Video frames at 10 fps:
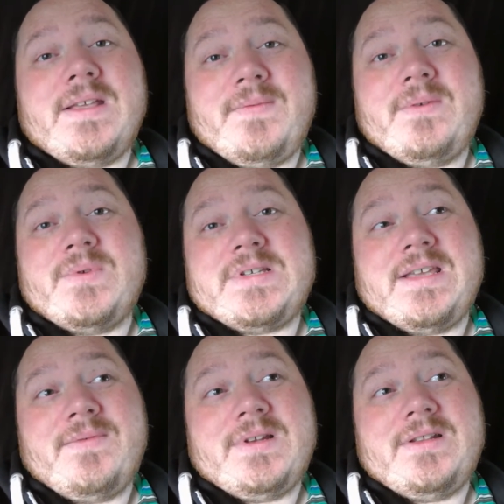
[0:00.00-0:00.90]
if he was
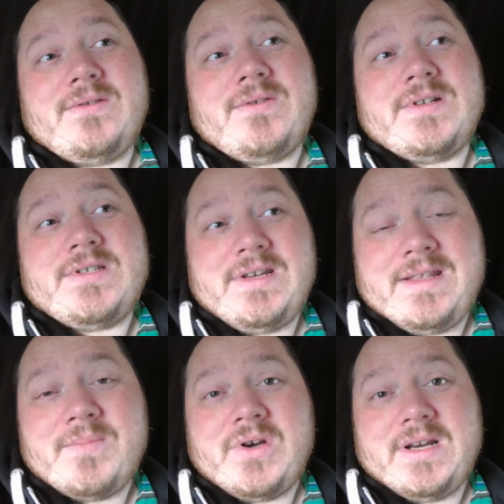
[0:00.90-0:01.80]
giving the tour on Sunday
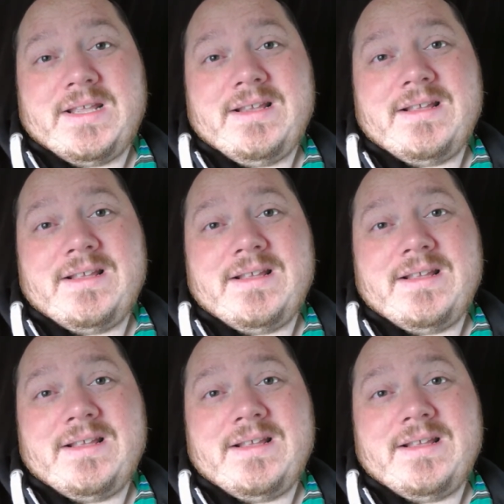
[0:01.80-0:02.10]
morning,